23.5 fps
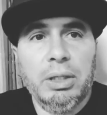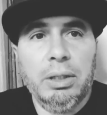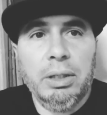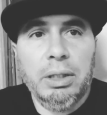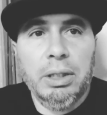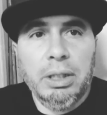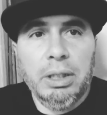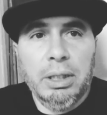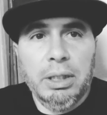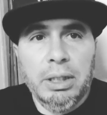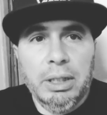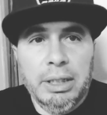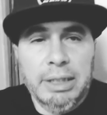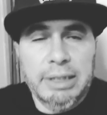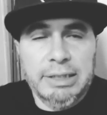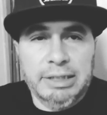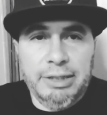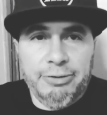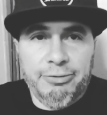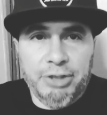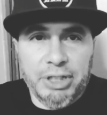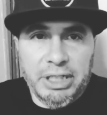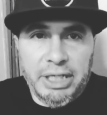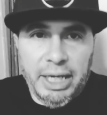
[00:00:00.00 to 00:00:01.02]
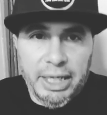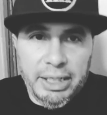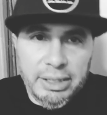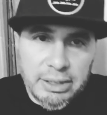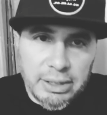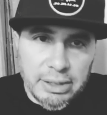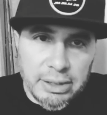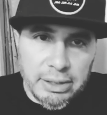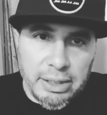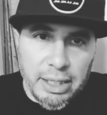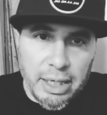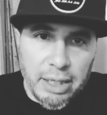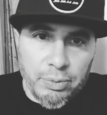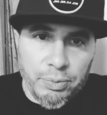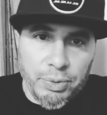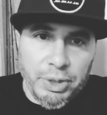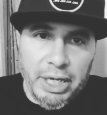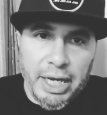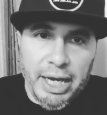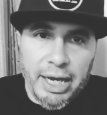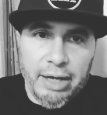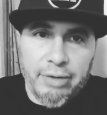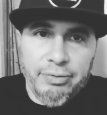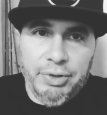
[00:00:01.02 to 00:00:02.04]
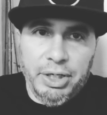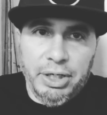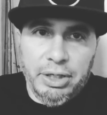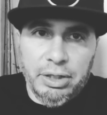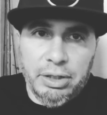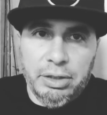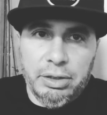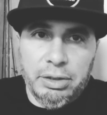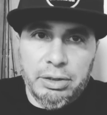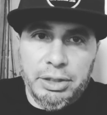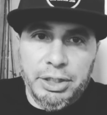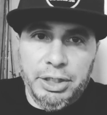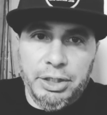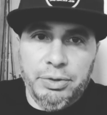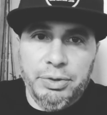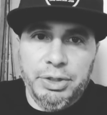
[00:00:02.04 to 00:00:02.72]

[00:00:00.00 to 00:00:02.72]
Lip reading: we have here, the individual dogs, and